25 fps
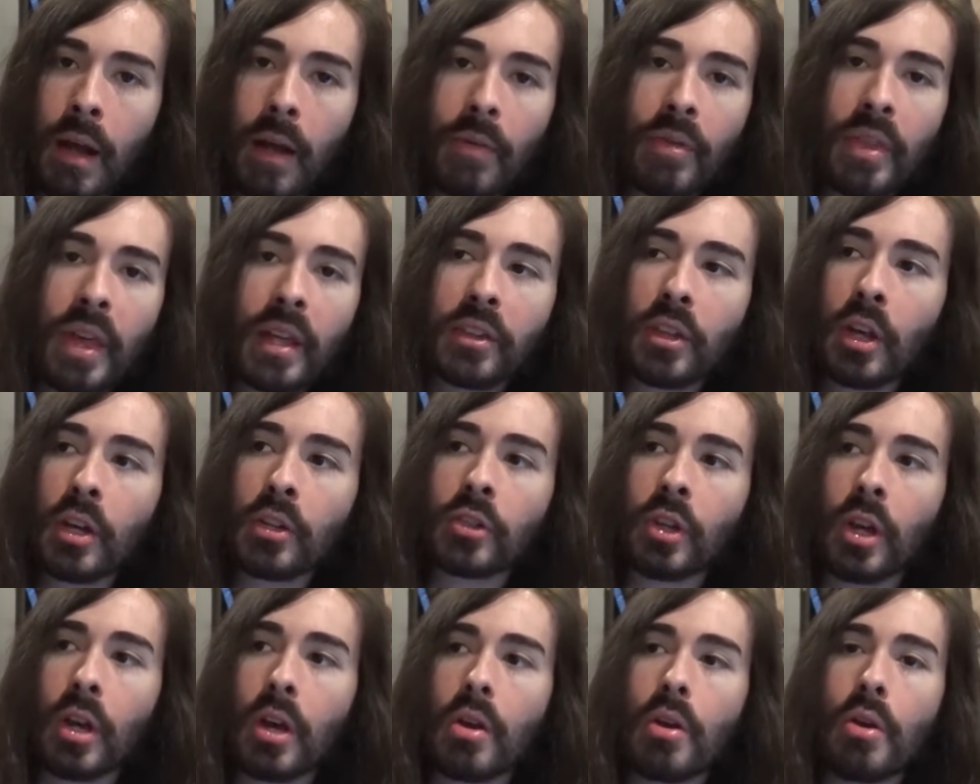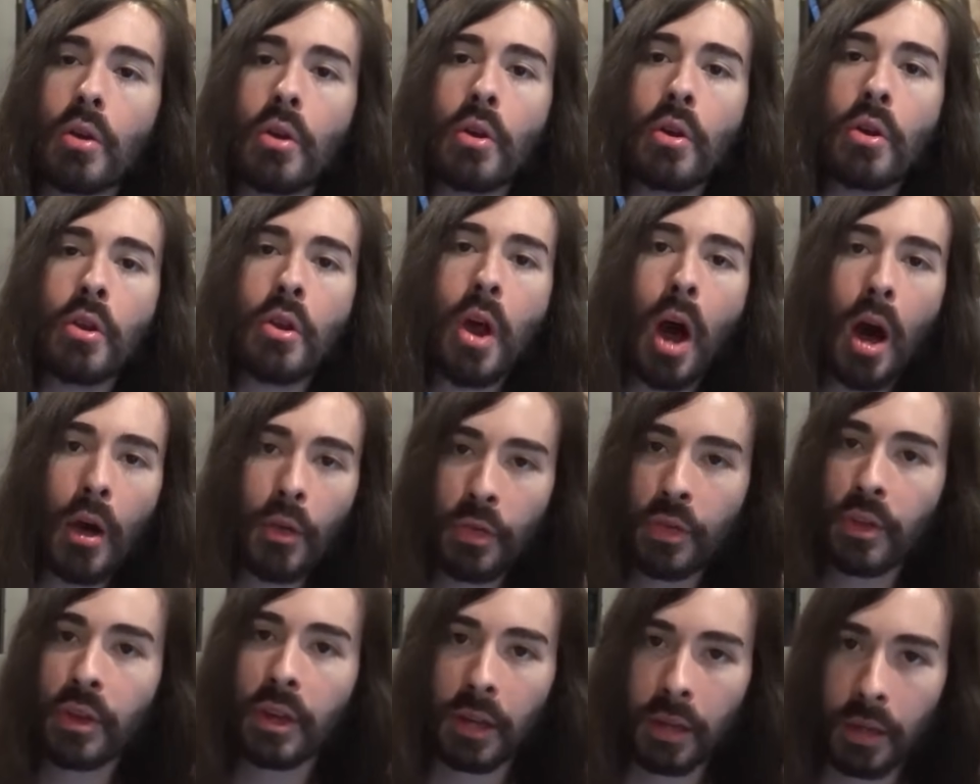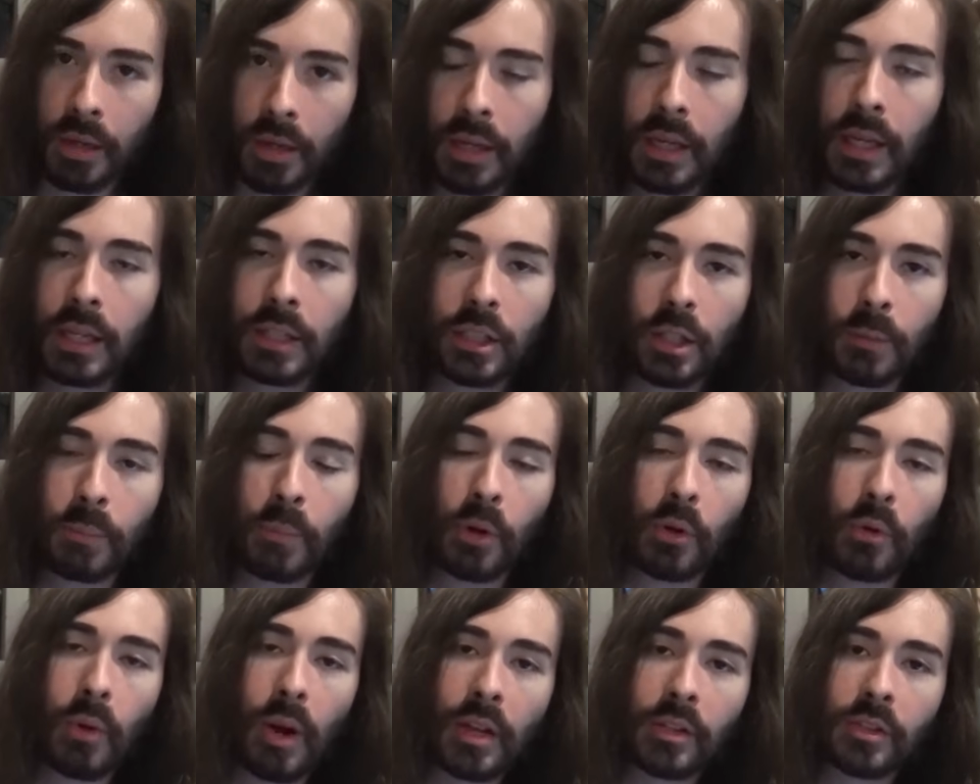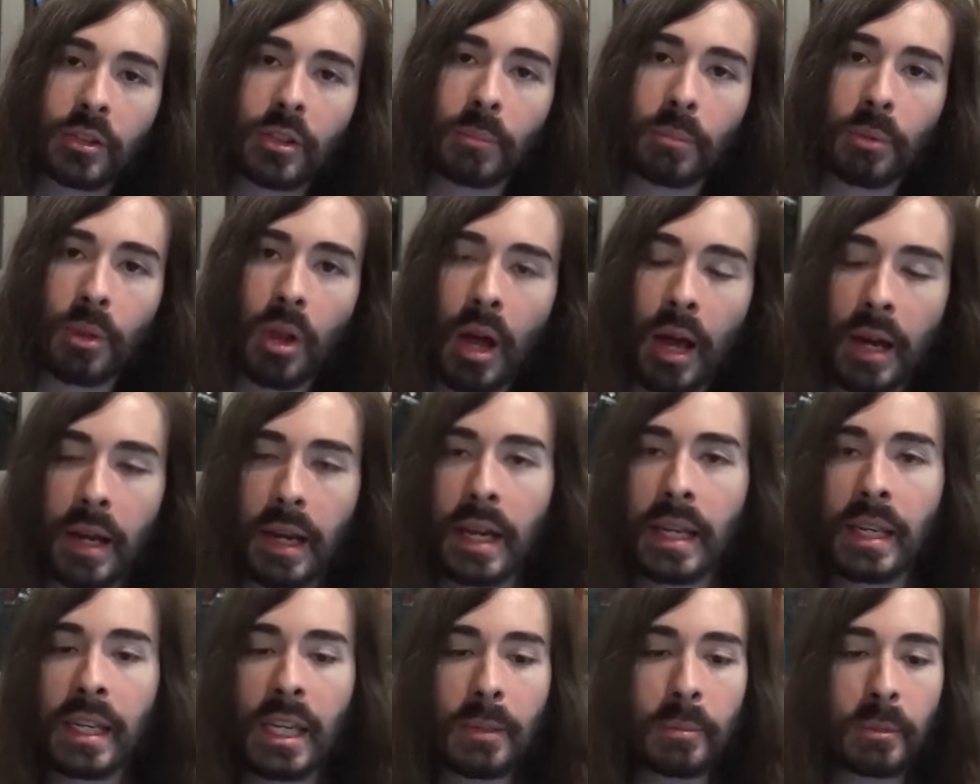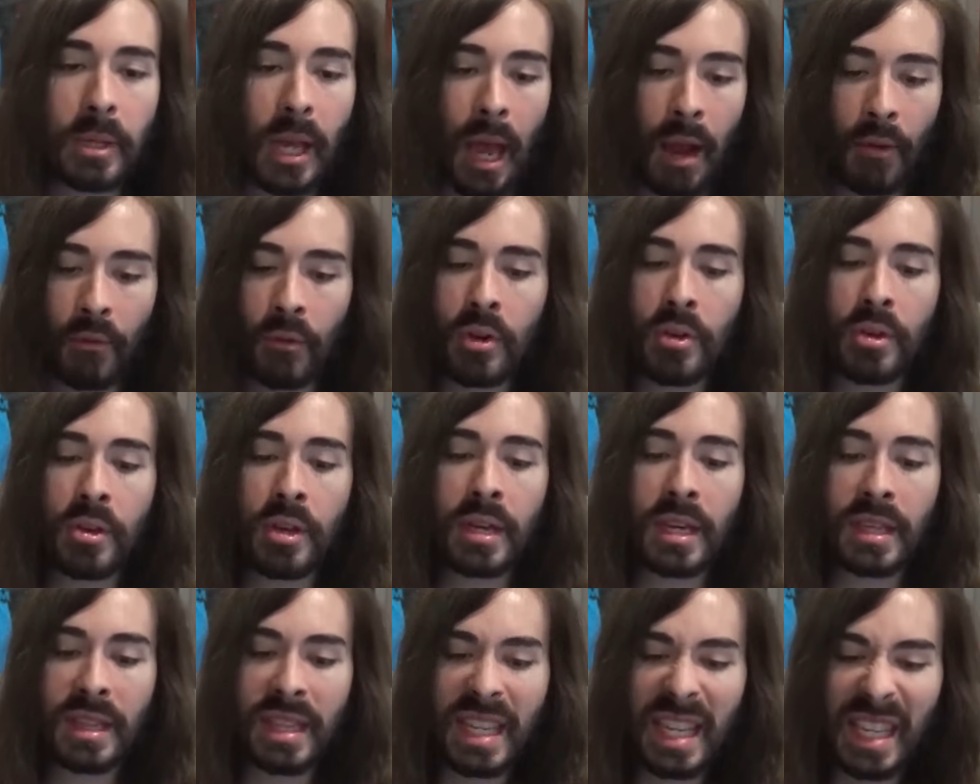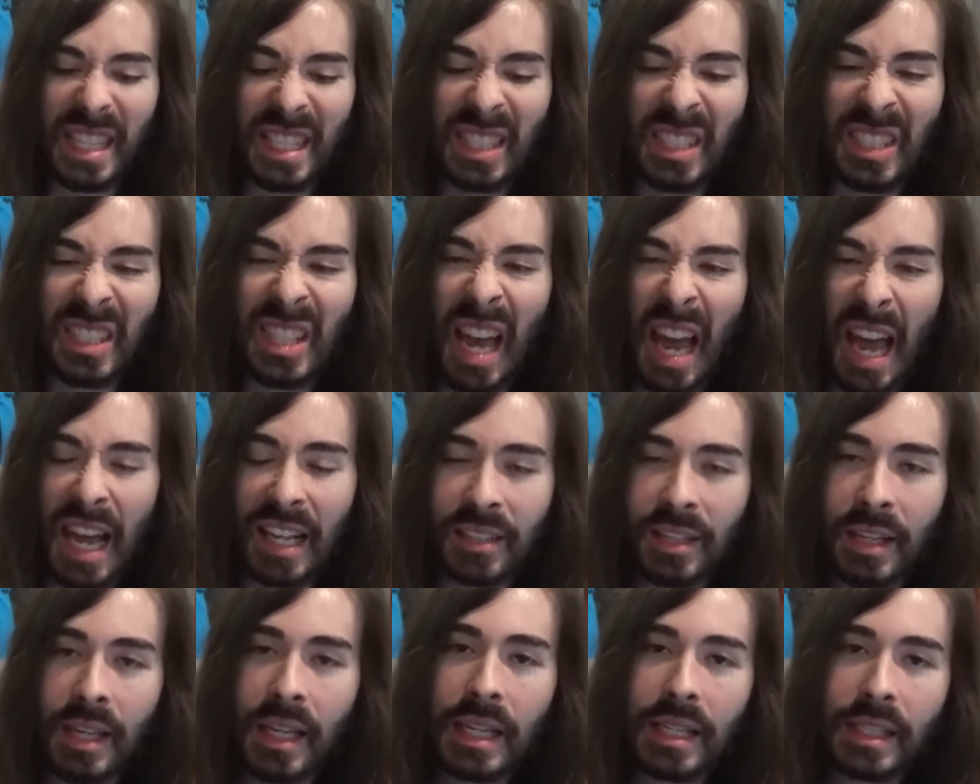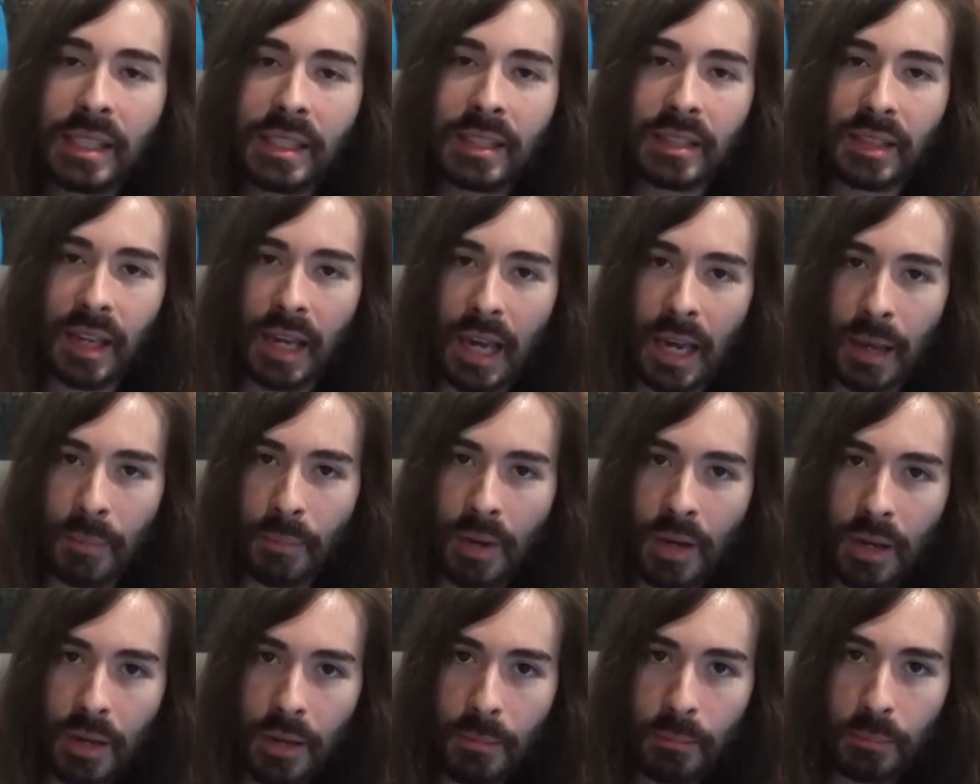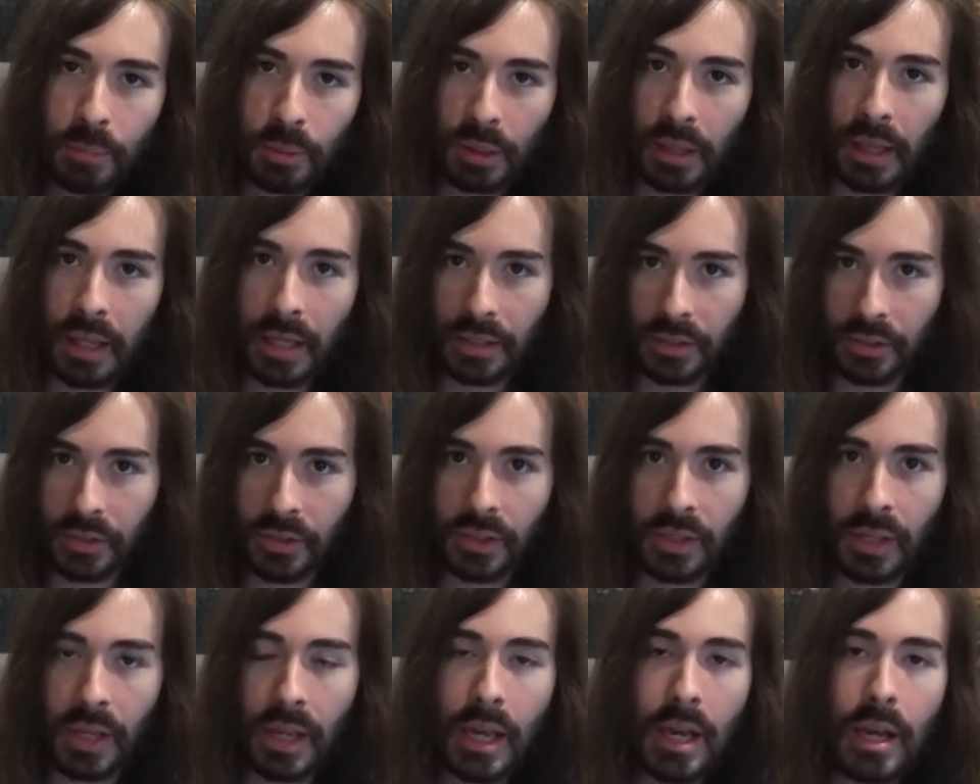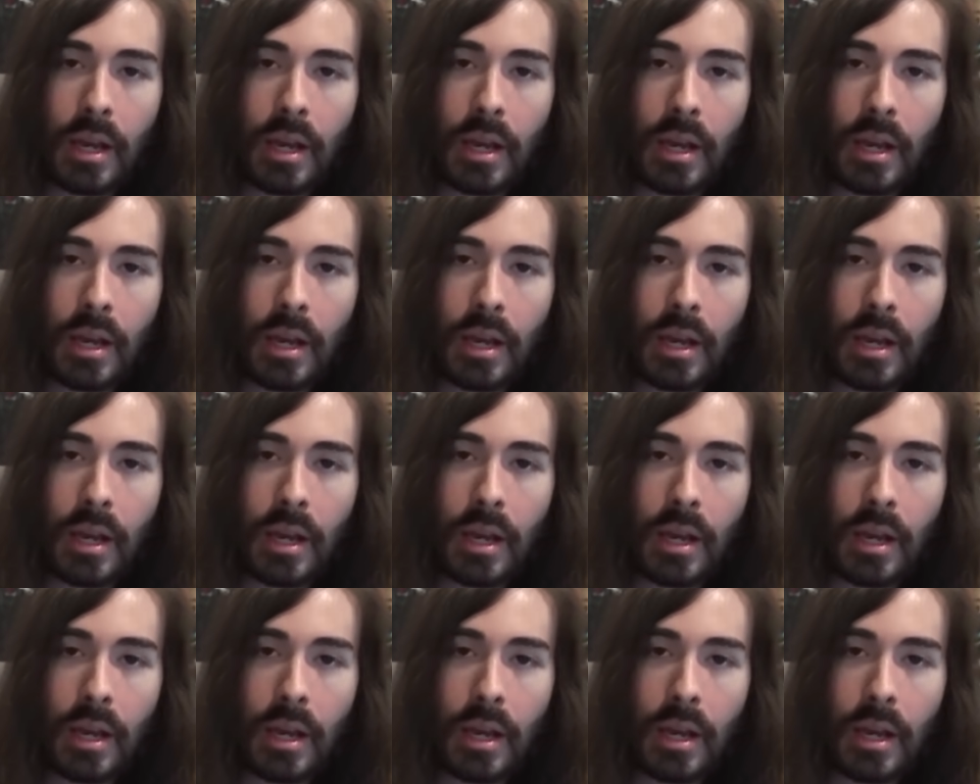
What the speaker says: that does nothing to progress the plot and keeps everything in the exact same place.